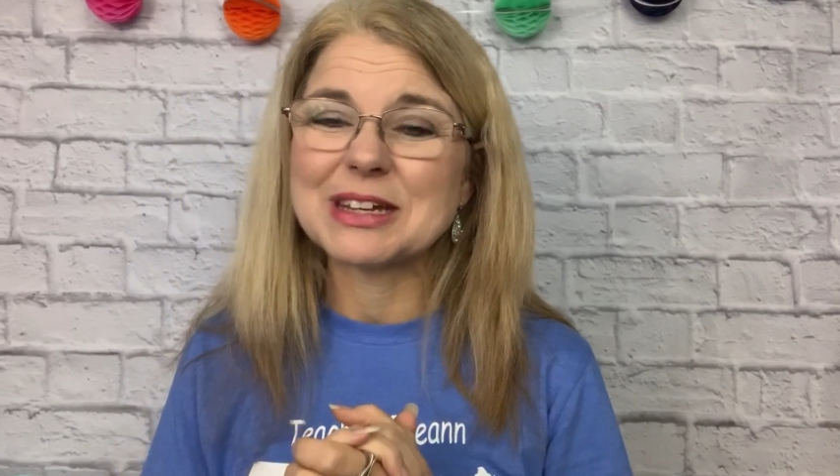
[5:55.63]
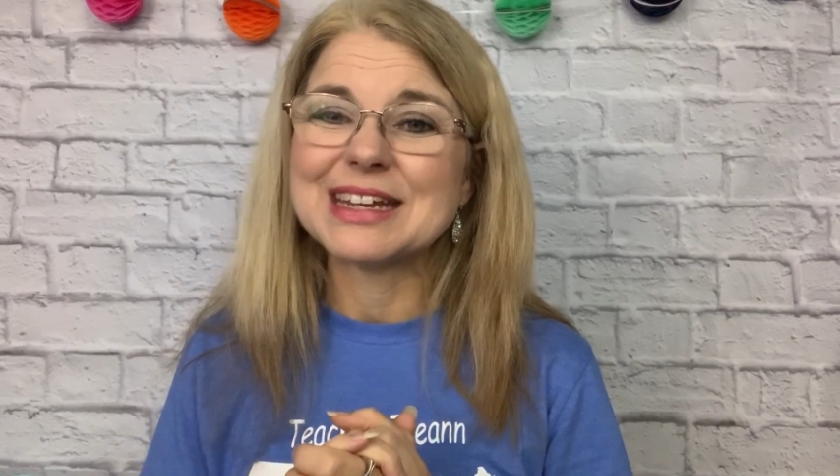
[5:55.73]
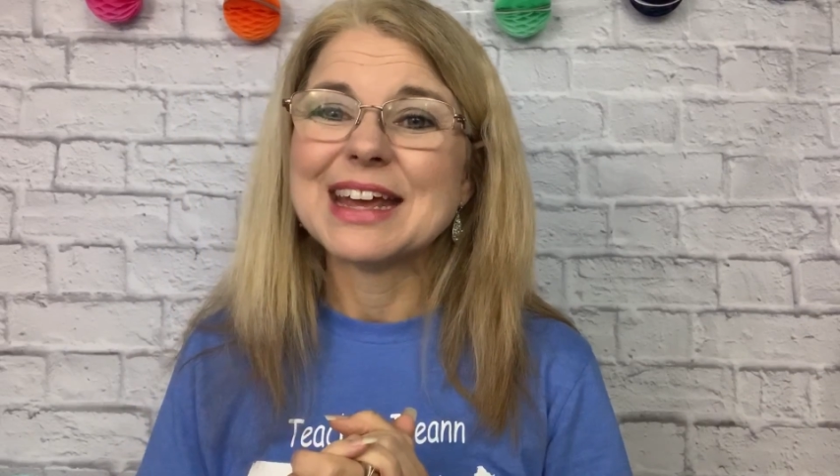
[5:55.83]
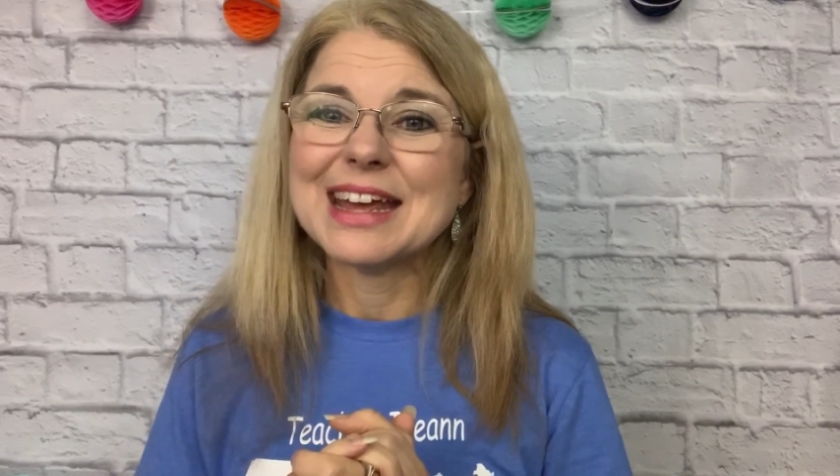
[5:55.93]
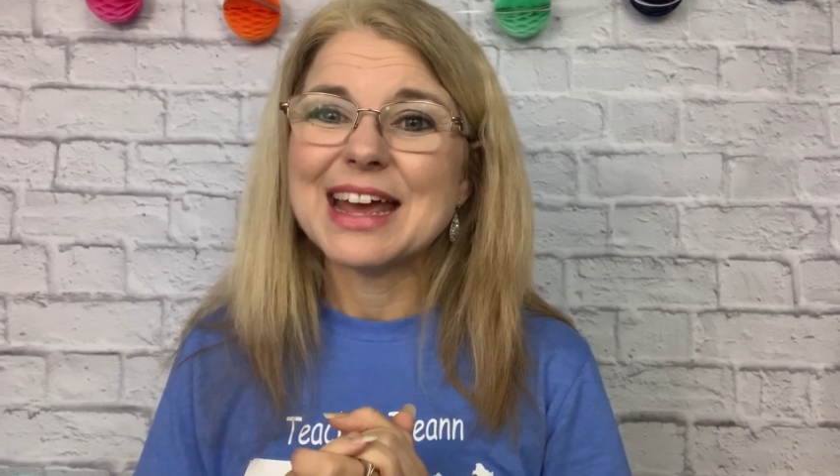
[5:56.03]

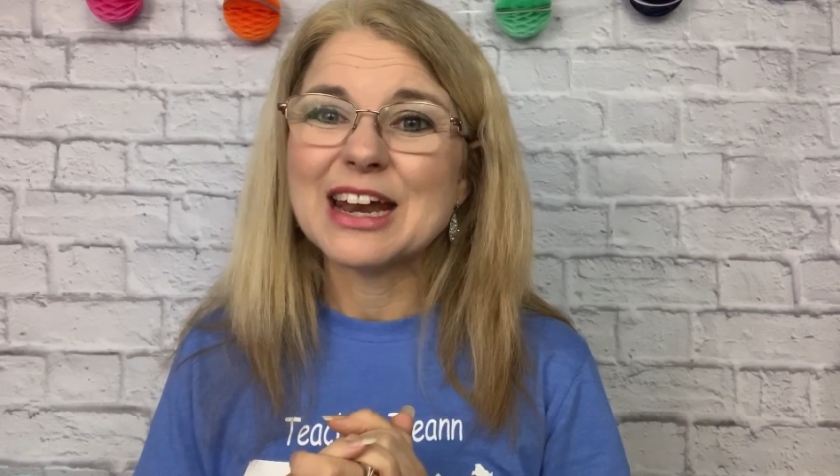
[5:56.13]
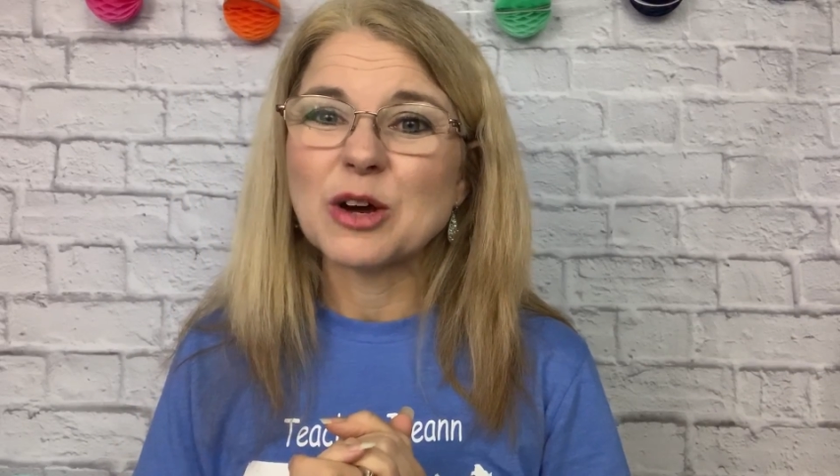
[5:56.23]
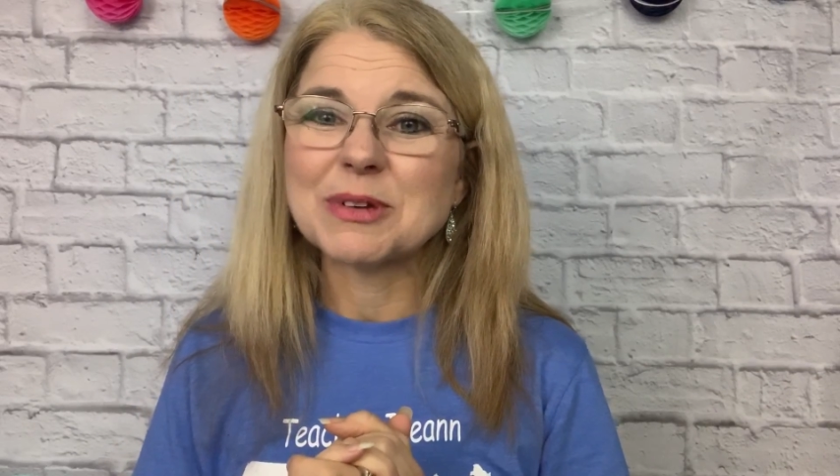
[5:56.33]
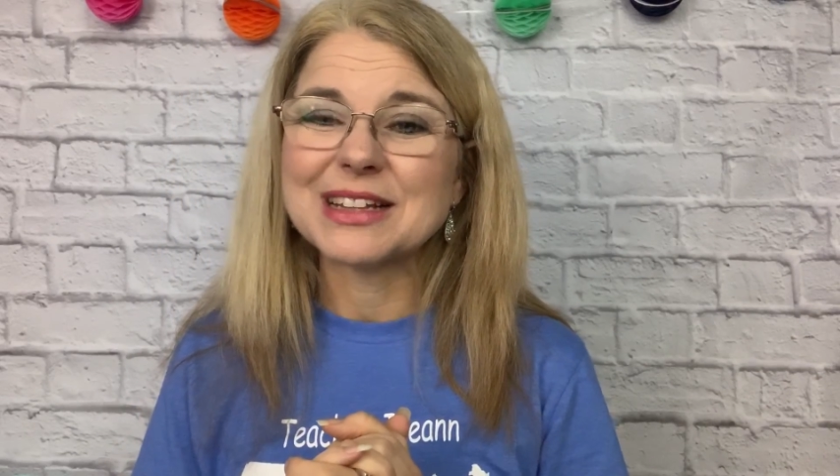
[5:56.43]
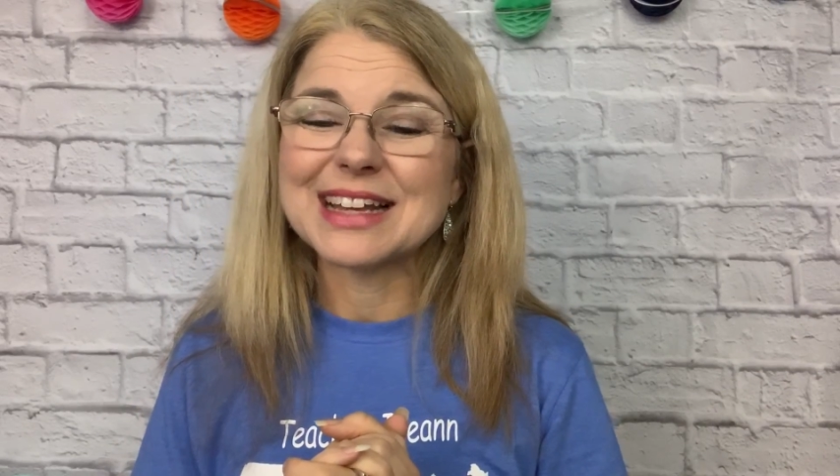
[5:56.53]
me and
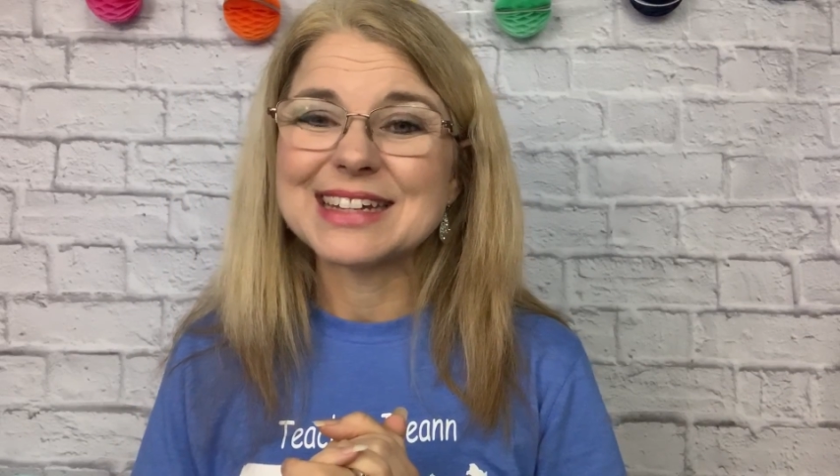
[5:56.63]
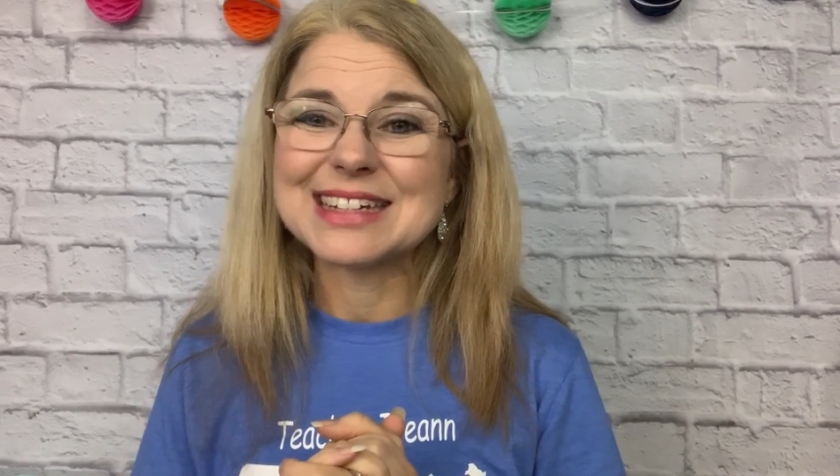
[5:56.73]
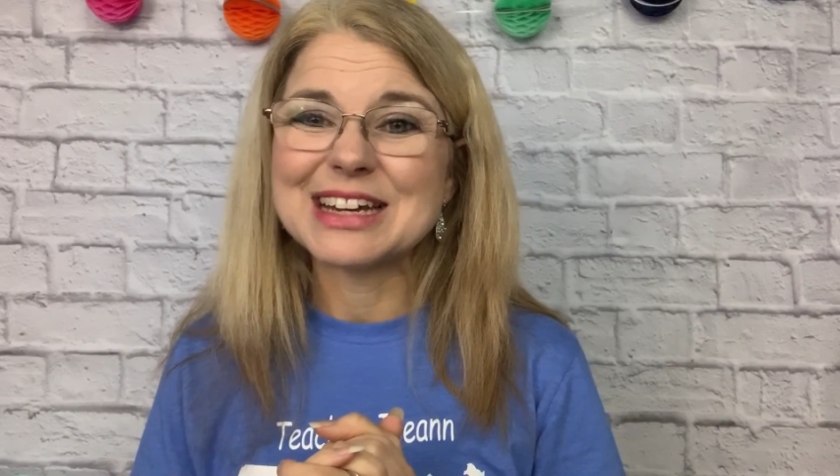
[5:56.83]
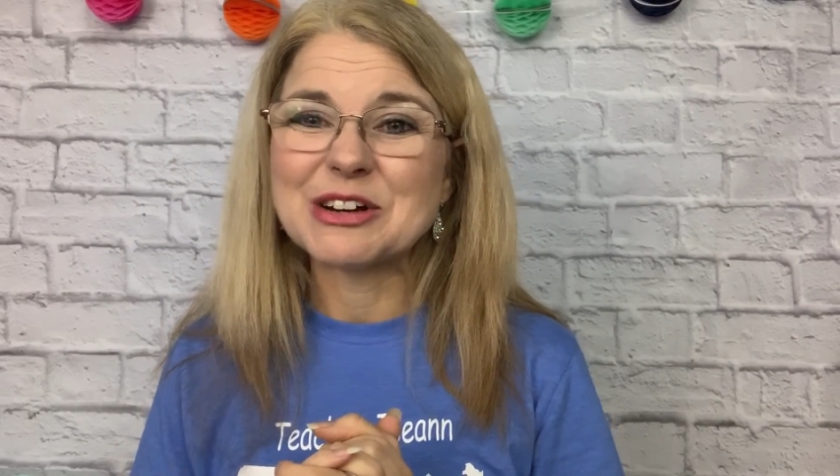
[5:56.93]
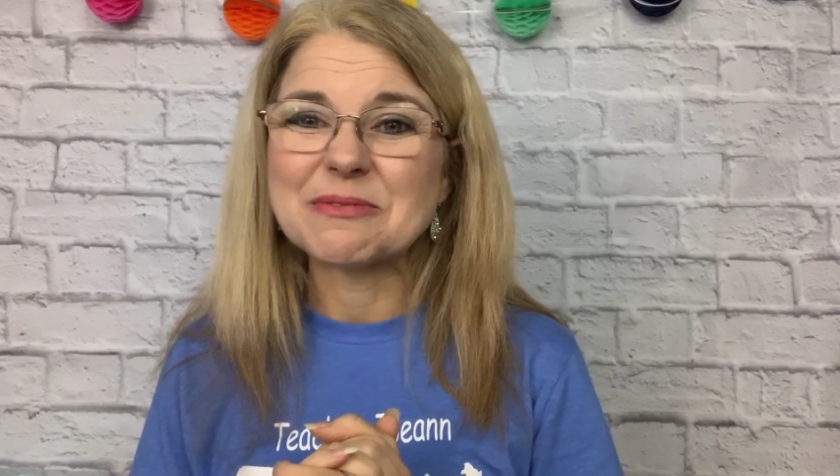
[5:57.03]
I'll be glad
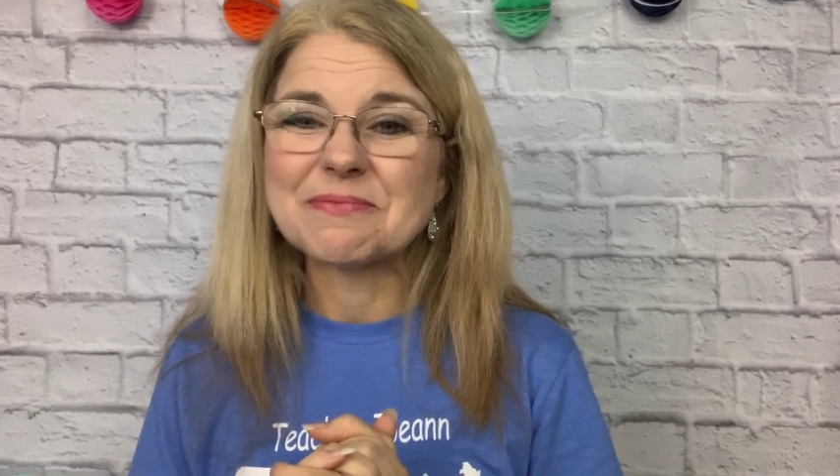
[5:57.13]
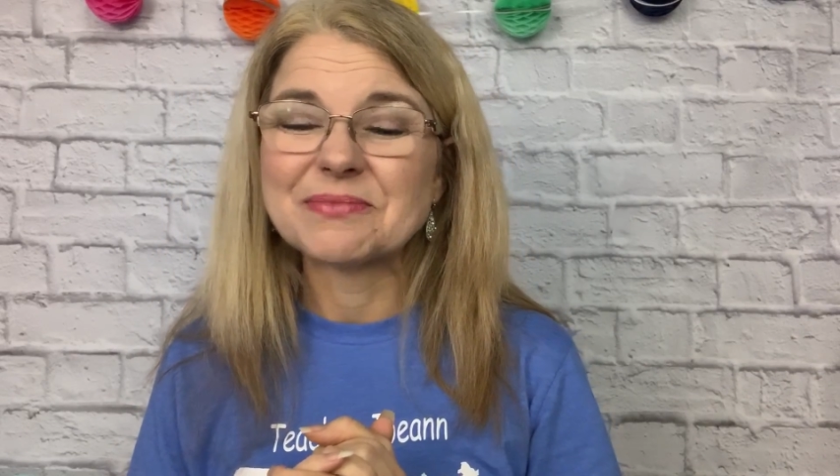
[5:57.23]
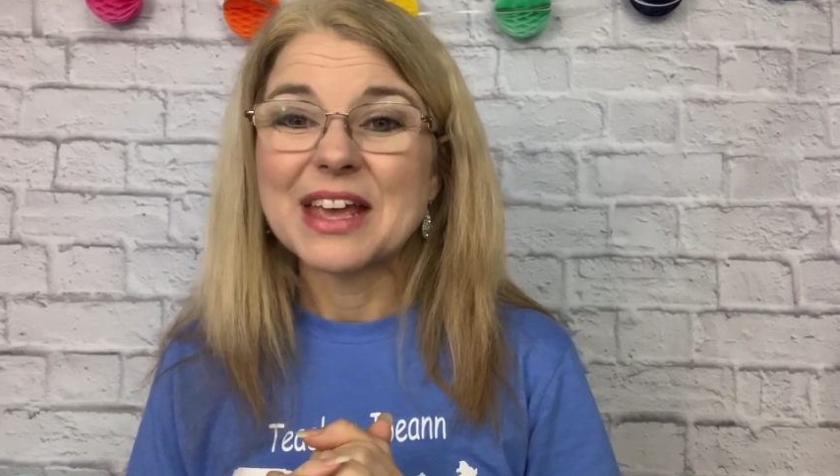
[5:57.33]
to help.